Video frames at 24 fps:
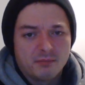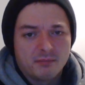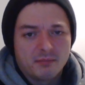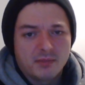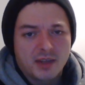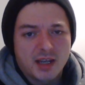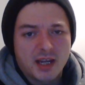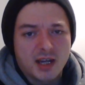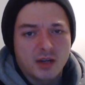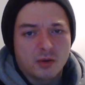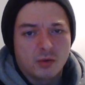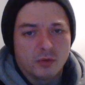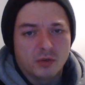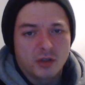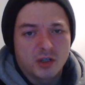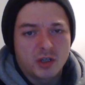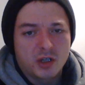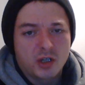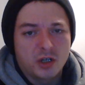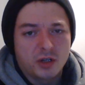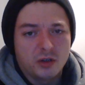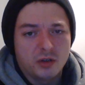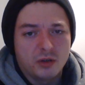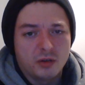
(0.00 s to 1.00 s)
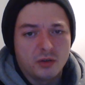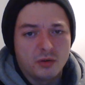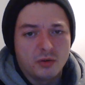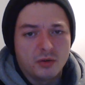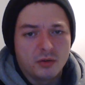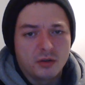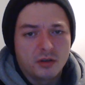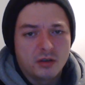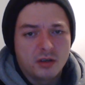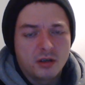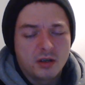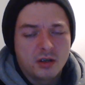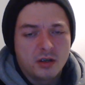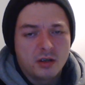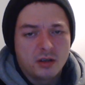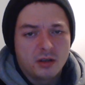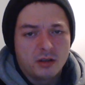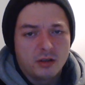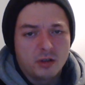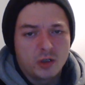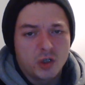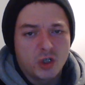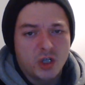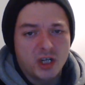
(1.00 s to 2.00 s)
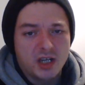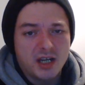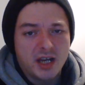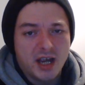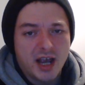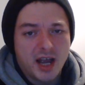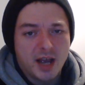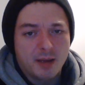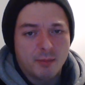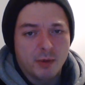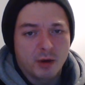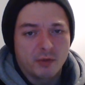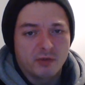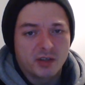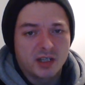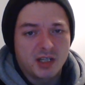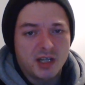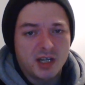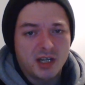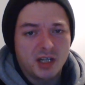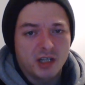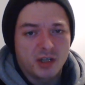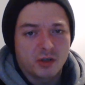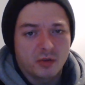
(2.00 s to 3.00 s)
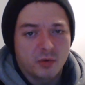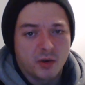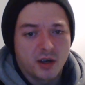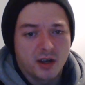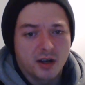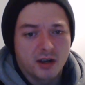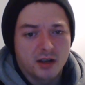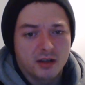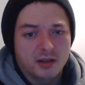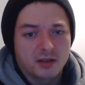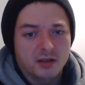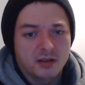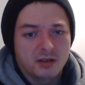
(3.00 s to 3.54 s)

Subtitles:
equals 2 GM over C squared,